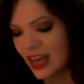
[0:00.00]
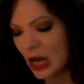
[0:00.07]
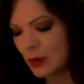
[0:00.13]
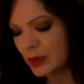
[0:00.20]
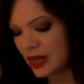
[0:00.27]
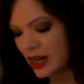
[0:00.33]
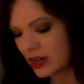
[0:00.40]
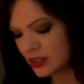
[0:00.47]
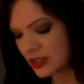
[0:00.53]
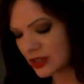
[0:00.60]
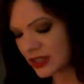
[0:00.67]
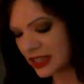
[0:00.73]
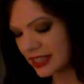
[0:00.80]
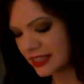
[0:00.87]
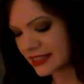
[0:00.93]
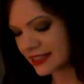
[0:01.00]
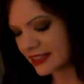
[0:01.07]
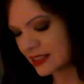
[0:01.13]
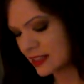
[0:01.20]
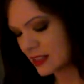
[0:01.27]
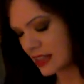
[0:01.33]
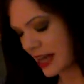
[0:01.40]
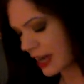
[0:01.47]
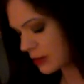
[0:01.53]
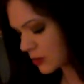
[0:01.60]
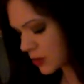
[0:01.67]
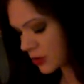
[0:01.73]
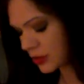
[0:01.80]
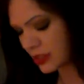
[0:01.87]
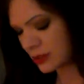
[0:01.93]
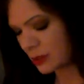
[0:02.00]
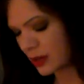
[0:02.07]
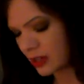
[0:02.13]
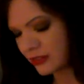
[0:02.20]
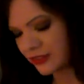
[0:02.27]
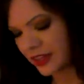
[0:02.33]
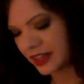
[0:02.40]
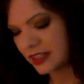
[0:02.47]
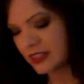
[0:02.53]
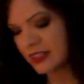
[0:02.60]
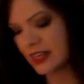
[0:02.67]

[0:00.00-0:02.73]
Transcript: but I also think it's absolutely perfect